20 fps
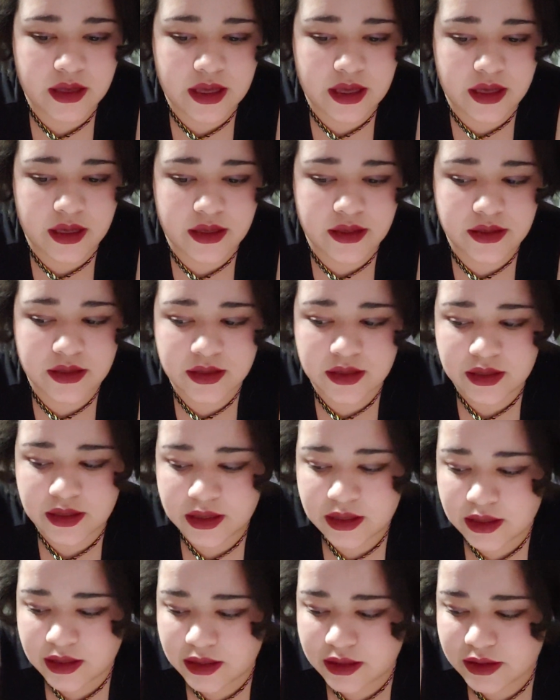And
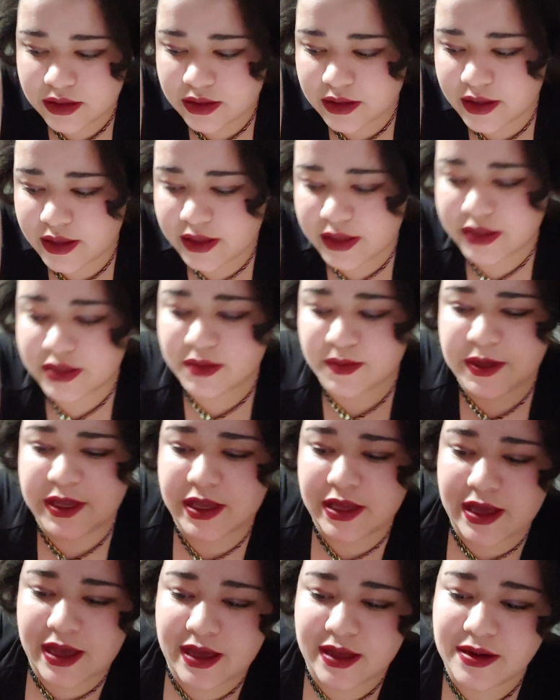sorry, that's my
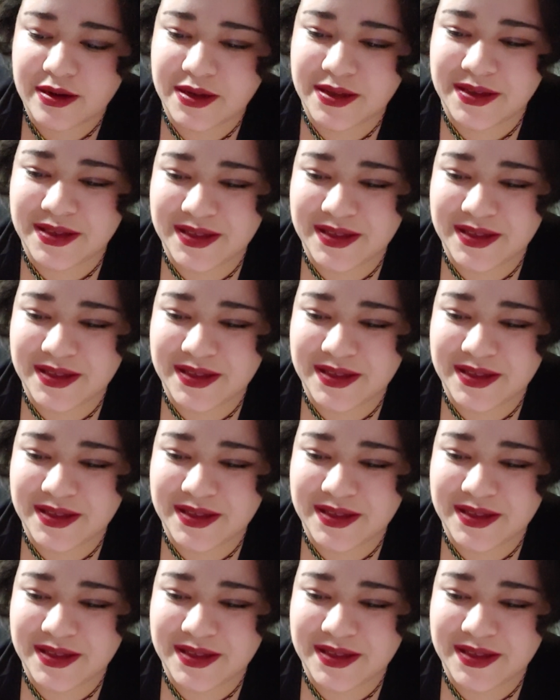cat.